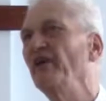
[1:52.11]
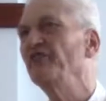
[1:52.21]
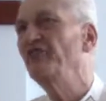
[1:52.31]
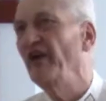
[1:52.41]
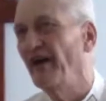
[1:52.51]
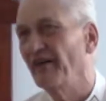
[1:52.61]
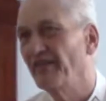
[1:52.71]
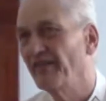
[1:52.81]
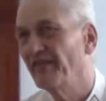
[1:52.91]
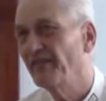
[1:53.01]
his
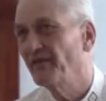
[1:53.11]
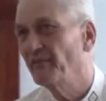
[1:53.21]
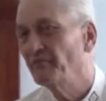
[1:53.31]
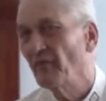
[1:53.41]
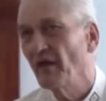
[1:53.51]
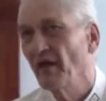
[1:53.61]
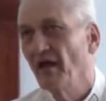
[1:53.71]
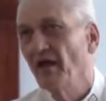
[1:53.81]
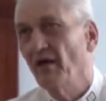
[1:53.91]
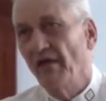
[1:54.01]
death.
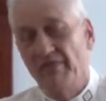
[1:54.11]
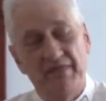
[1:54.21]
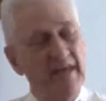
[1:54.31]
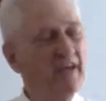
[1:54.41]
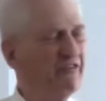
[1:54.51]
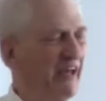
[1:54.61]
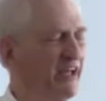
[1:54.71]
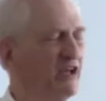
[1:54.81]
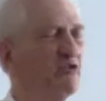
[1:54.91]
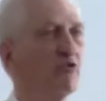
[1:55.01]
These
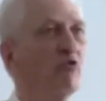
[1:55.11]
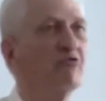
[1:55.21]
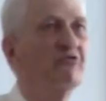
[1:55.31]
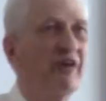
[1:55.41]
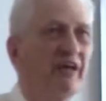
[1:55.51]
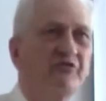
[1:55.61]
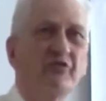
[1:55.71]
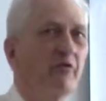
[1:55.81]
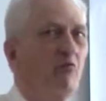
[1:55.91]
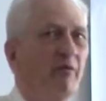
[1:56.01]
angels said
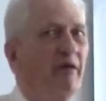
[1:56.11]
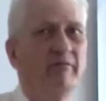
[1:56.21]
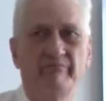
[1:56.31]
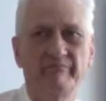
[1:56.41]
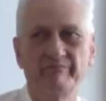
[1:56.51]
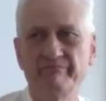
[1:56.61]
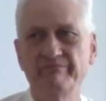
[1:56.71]
to the women,